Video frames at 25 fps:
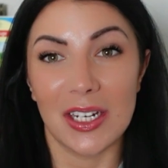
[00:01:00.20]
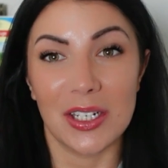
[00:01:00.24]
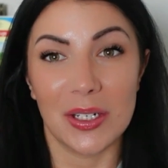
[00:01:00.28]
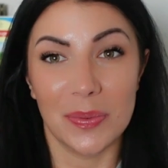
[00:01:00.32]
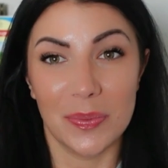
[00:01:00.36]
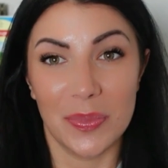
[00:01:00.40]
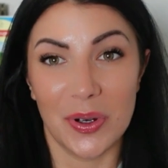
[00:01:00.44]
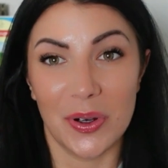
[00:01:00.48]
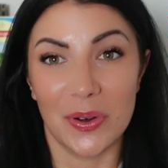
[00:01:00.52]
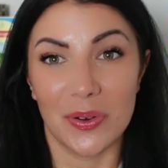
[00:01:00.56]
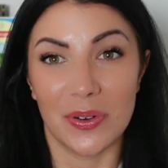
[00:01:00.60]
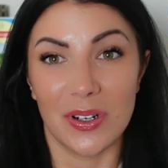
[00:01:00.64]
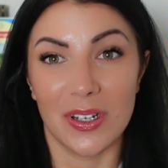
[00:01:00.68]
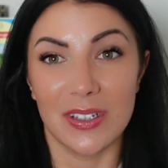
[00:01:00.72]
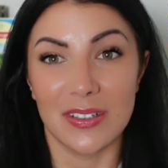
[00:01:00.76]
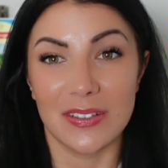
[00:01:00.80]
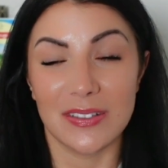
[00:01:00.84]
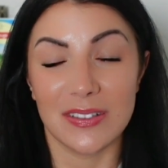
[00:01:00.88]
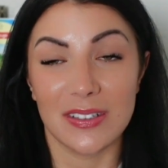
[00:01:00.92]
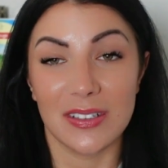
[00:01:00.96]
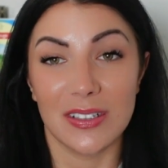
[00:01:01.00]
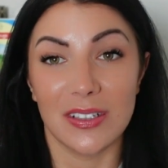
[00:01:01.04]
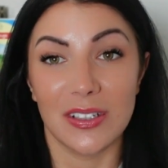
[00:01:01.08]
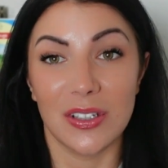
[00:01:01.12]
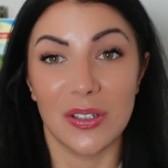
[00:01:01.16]

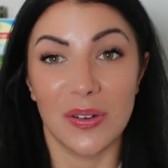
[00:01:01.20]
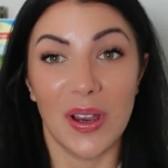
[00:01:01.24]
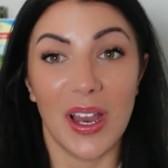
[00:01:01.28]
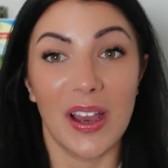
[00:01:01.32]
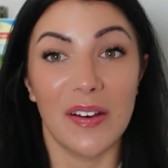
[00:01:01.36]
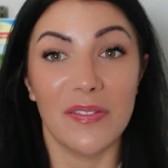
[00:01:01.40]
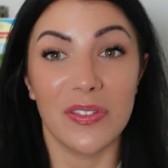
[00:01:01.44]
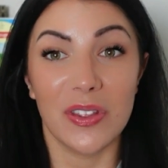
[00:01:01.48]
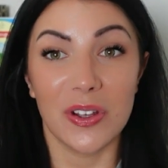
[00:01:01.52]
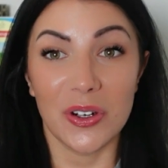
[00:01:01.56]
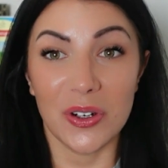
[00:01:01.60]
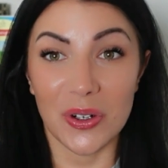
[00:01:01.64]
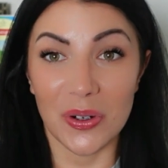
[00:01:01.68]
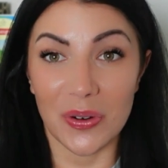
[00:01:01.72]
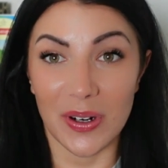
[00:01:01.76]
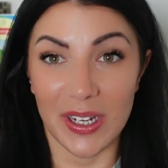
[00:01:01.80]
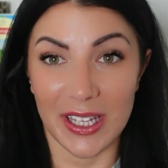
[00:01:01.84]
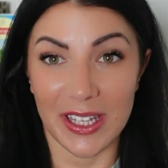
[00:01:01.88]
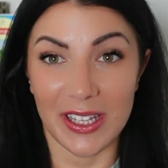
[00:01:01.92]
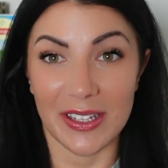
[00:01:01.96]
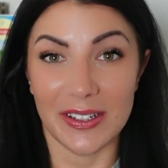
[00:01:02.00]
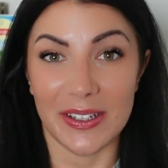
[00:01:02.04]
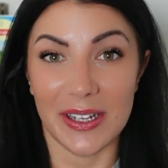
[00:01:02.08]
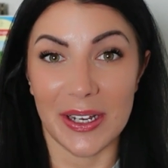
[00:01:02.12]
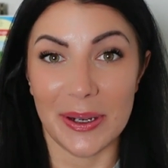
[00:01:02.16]
components. You have the
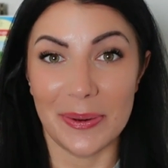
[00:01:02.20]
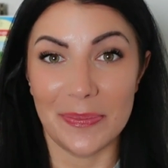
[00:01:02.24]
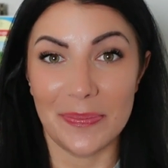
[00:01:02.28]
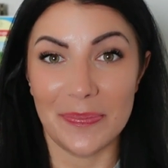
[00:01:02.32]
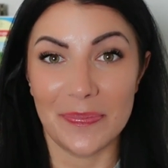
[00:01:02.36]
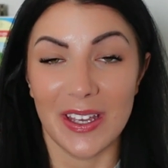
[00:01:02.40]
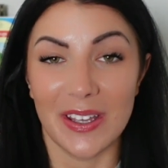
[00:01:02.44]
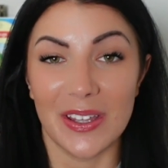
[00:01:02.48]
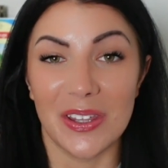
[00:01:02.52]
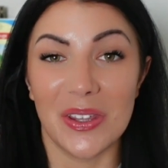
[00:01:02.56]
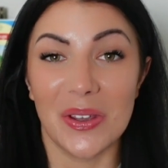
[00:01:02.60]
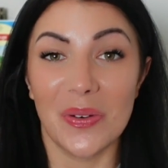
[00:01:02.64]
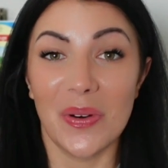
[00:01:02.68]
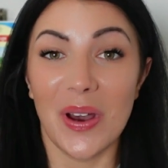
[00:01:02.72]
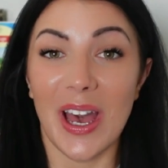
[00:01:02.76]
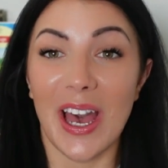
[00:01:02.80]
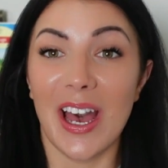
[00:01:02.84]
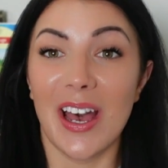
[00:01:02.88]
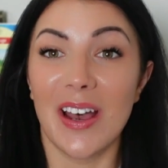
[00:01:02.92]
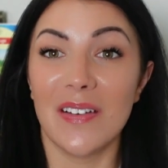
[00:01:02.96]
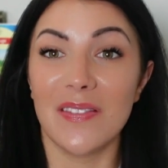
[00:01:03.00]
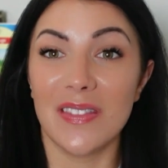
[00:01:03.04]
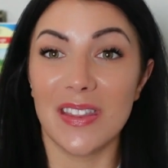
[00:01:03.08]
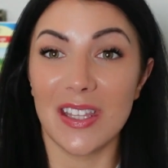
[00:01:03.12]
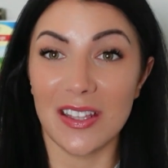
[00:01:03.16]
curriculum, you
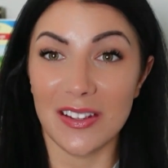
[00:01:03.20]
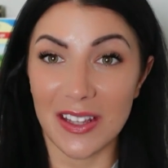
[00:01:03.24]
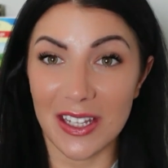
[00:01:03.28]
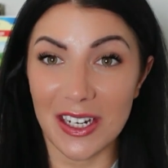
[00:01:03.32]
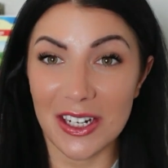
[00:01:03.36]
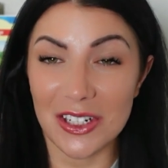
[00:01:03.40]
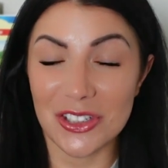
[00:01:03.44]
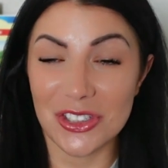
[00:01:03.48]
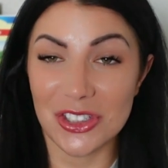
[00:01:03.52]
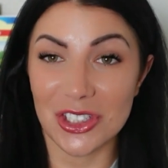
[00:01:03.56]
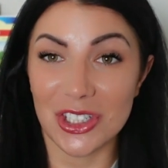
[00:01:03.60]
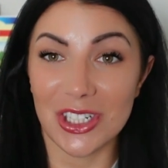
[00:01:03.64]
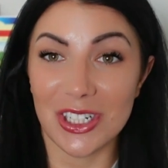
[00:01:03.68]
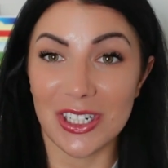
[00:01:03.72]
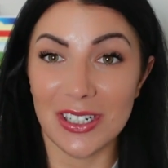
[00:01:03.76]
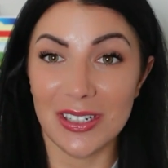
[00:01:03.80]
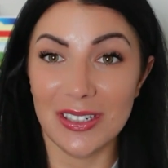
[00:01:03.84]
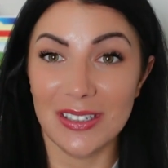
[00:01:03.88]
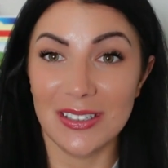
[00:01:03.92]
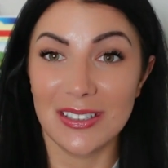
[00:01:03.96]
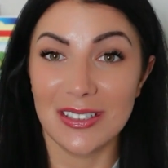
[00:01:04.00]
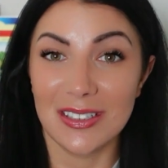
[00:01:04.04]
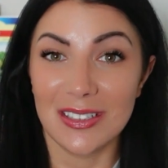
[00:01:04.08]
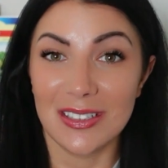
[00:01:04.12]
have the literature,